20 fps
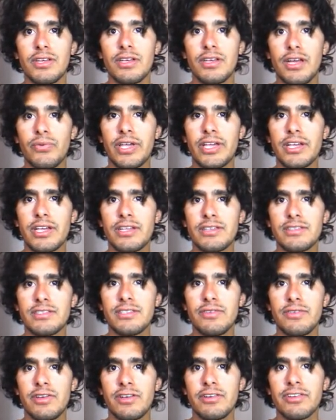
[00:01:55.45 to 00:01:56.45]
And we can
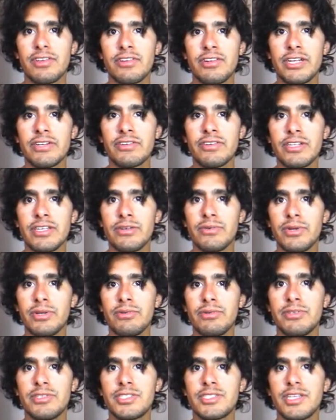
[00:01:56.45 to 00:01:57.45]
see very clearly we
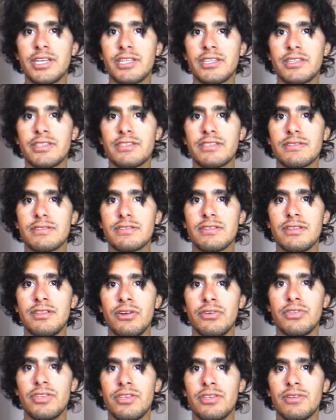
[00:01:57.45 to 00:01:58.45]
will set
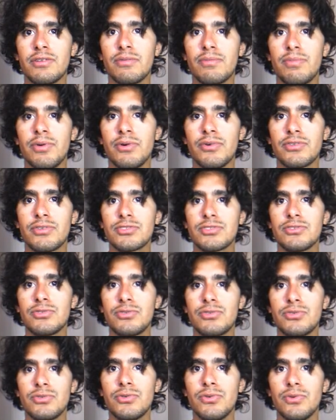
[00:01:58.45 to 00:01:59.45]
loading posts to
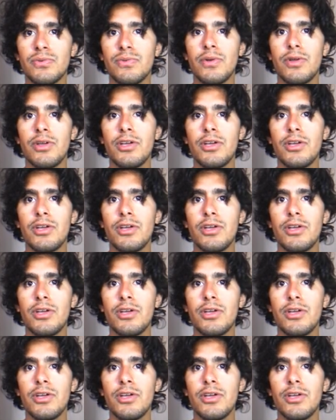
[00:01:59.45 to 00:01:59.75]
true.